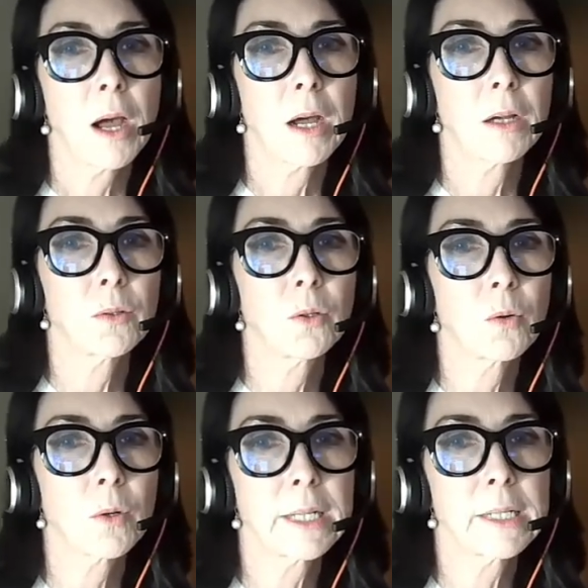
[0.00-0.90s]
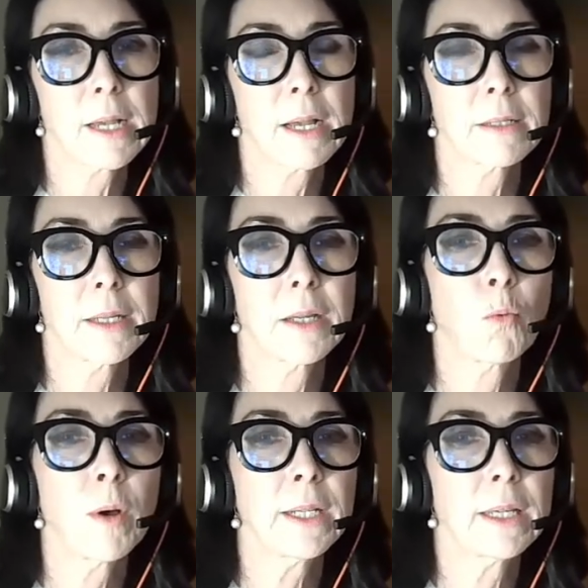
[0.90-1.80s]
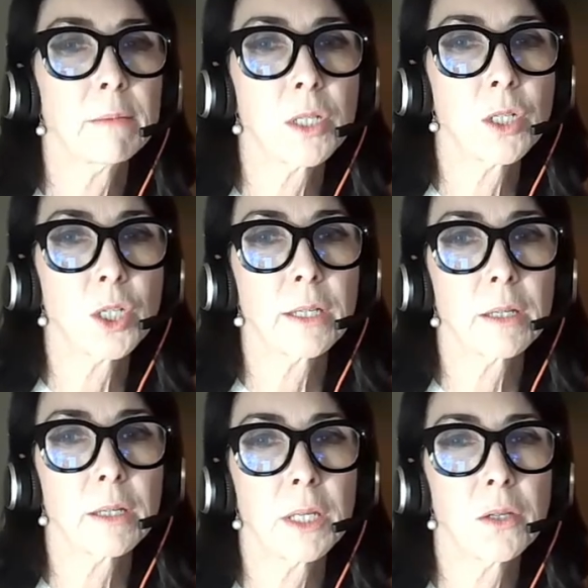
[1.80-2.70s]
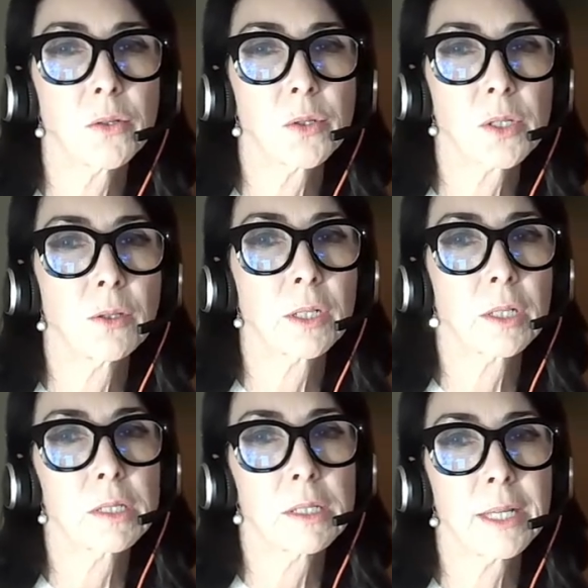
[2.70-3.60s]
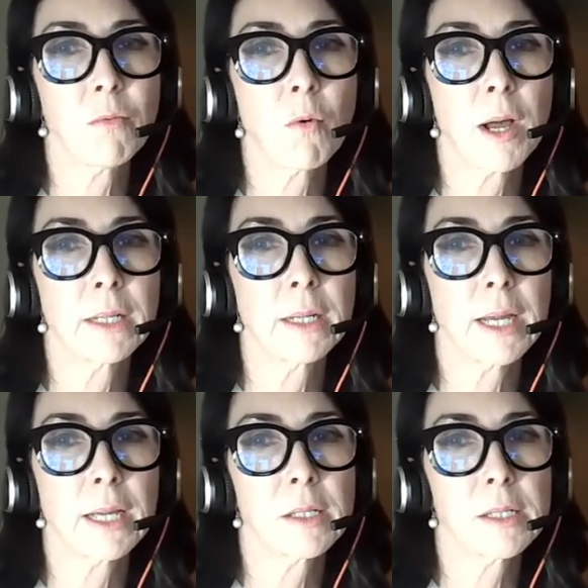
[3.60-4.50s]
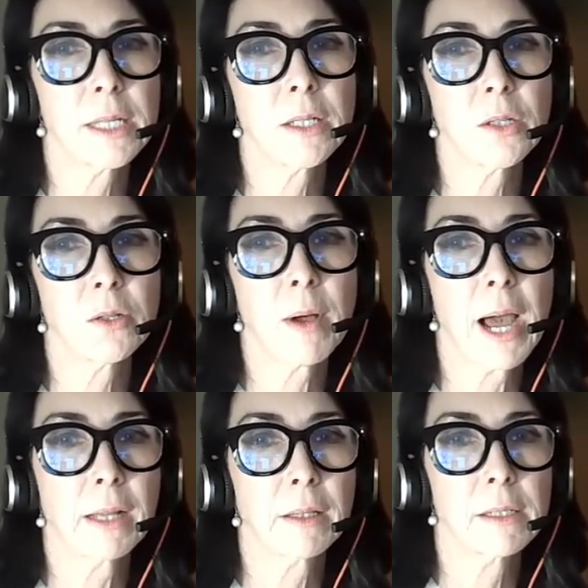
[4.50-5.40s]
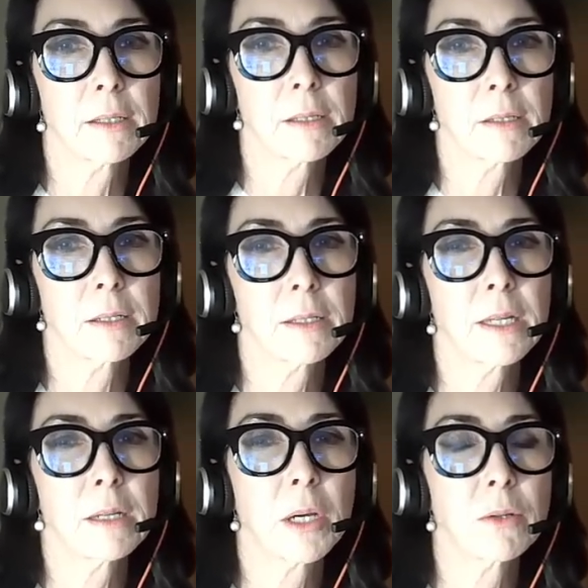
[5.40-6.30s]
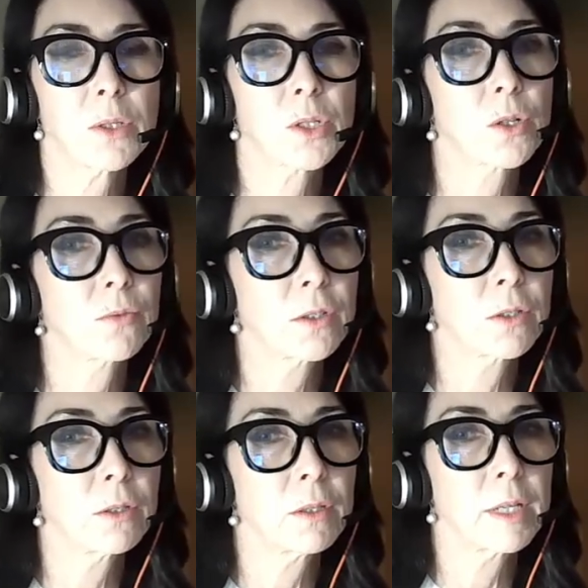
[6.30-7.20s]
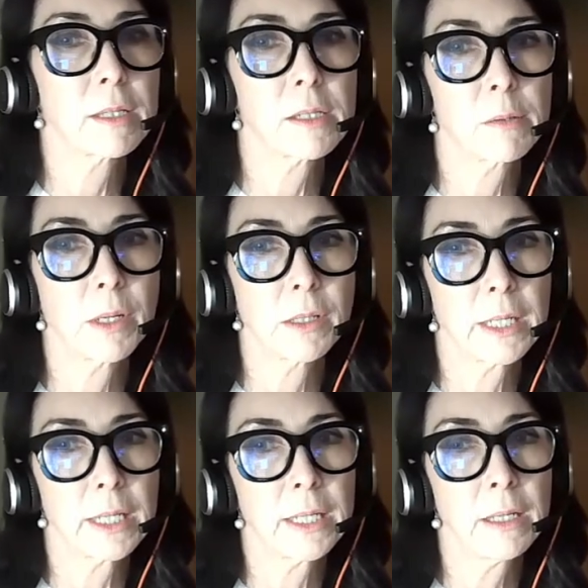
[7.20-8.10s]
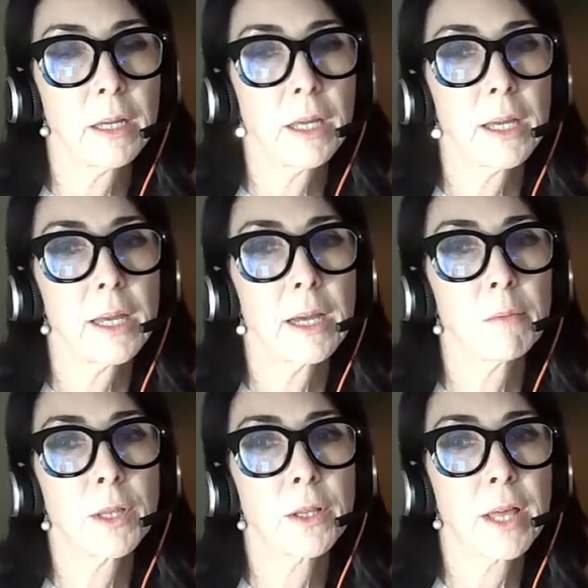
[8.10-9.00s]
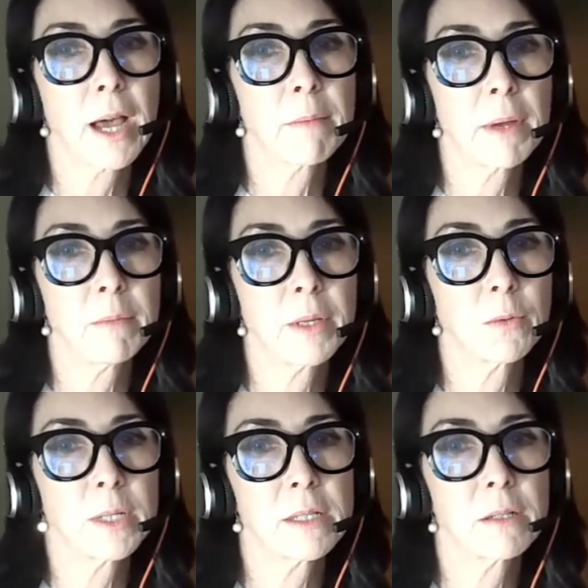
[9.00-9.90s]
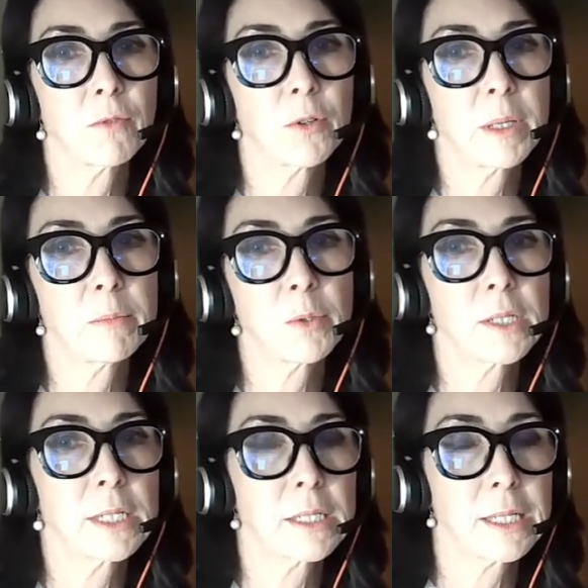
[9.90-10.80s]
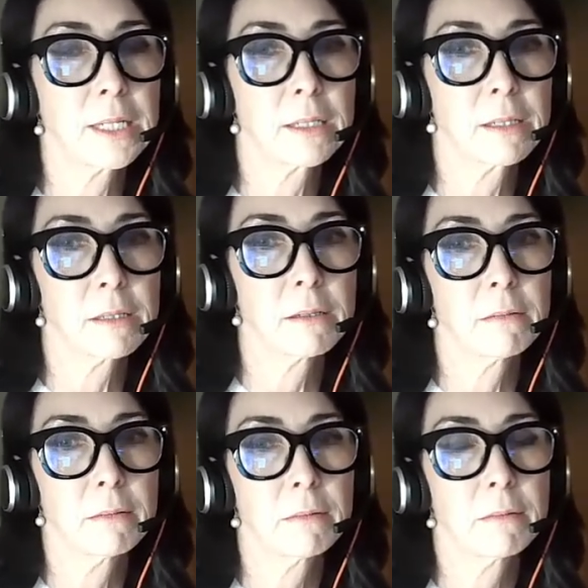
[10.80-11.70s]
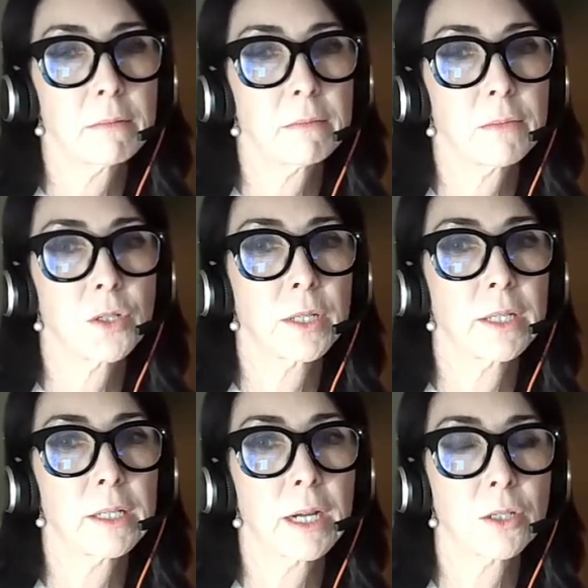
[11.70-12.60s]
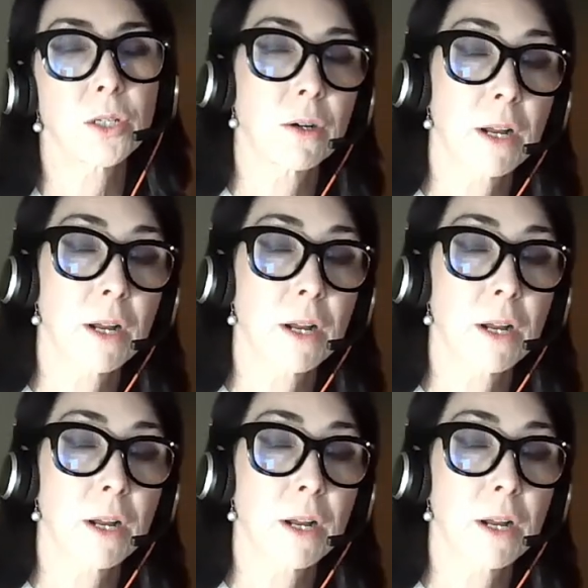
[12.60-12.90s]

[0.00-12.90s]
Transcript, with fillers: Uh, Lori is asking, what imaging can be used to look at the C1 and C2 atlas to see about cervical instability and whether that might be a reason for people's dizziness during concussion